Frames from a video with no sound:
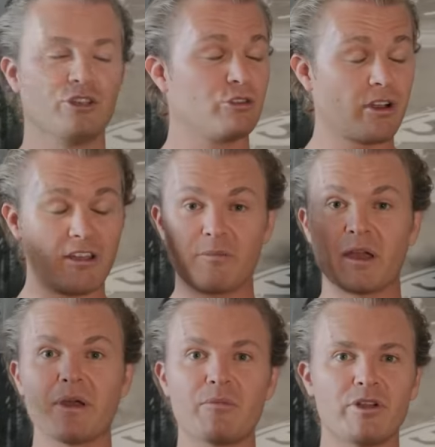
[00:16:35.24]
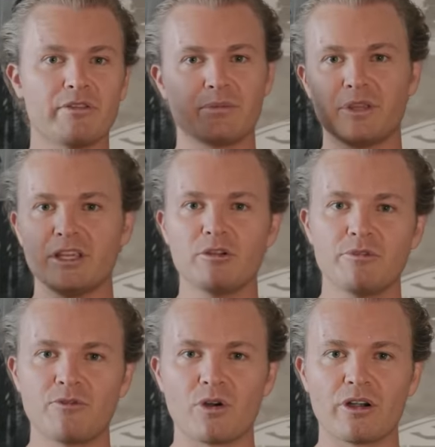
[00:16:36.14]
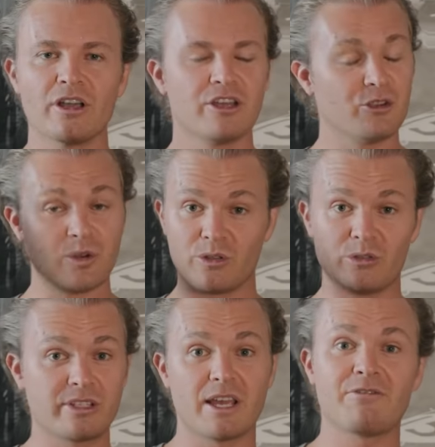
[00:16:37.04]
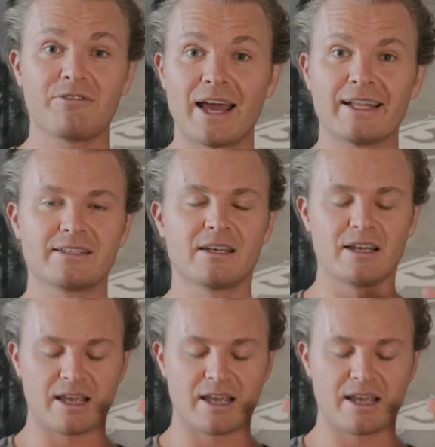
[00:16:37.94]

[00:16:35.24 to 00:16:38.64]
you drive by memory from the year before, you, you stay flat,